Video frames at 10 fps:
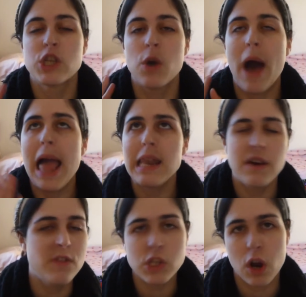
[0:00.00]
So I
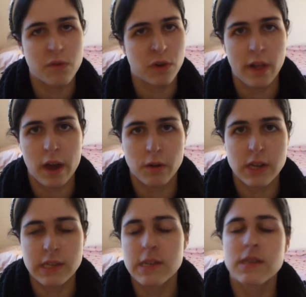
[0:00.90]
love this card for a lot of
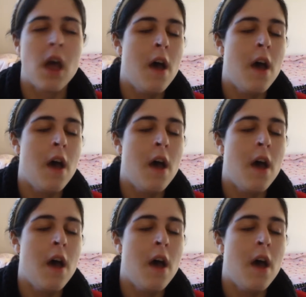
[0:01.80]
reasons.